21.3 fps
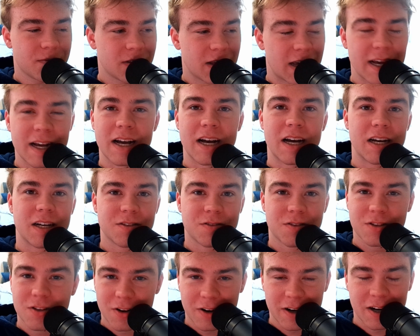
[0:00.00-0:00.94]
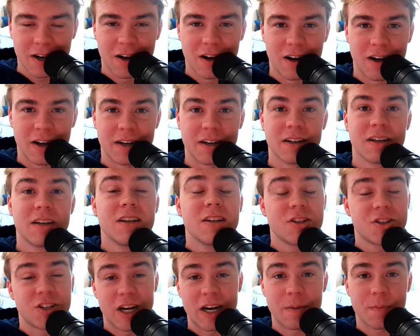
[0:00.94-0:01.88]
Hey guys, what's going on?
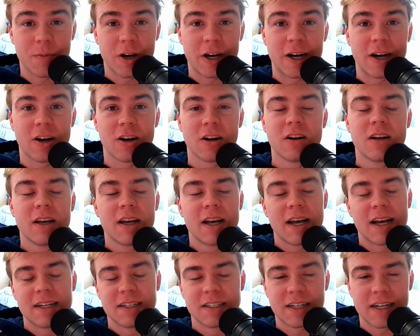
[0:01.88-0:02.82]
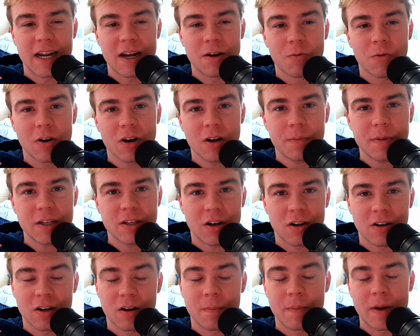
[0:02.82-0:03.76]
Chamber here, and today we're going to be
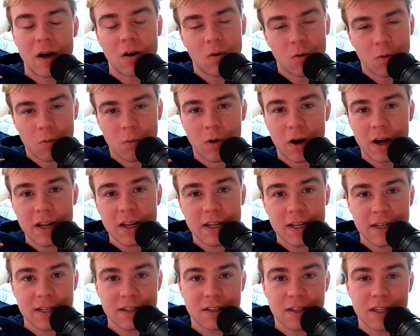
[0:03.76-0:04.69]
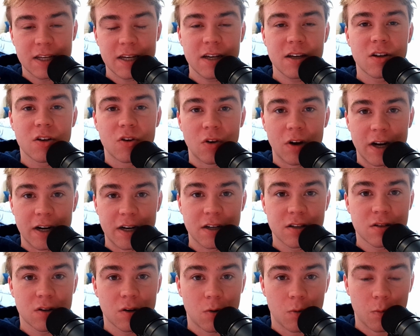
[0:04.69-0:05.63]
talking about what is the
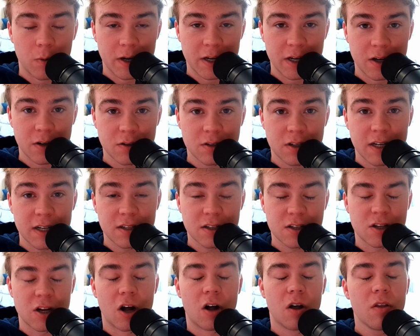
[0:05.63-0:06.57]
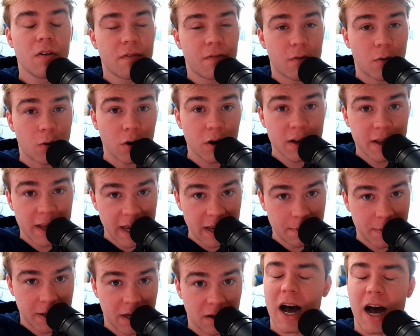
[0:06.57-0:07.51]
greatest Windows install for
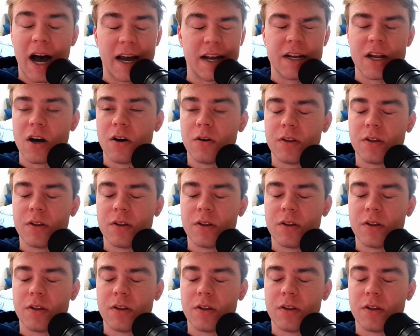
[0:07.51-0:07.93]
gaming. I know